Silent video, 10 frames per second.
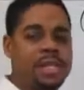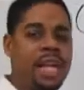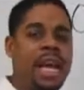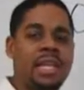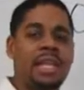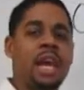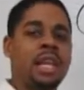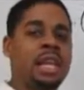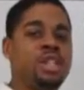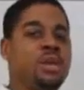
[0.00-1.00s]
test
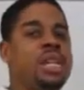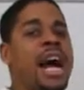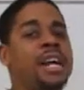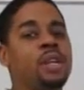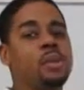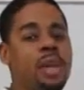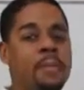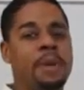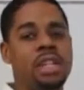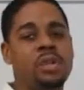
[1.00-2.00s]
that your doctor will
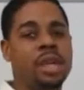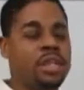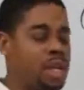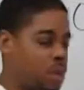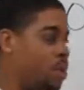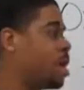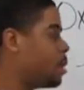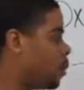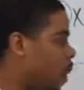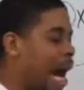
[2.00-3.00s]
administrate to you.
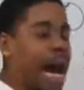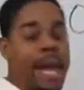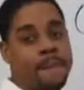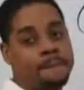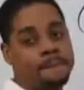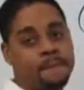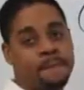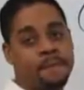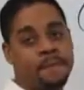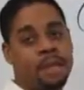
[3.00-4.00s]
Why?
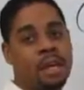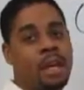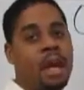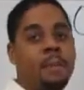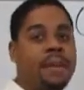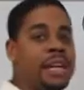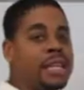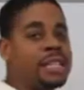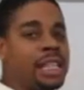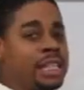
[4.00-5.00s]

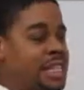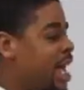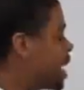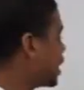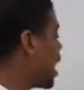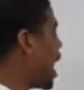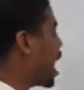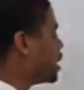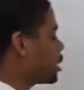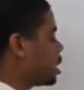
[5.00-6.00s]
Because this test
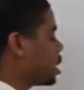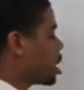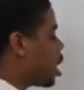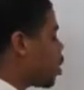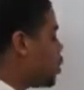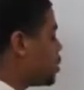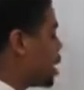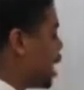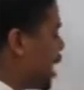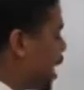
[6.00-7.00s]
actually
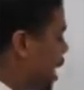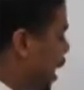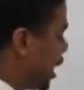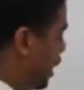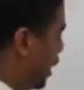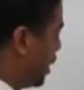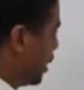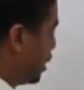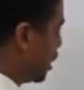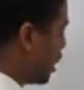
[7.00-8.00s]
goes in,
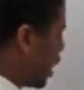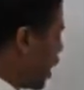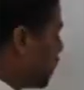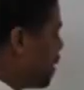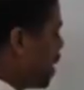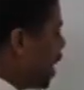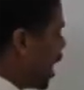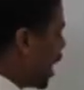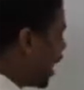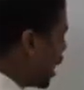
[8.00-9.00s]
okay,
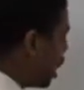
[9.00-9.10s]
and it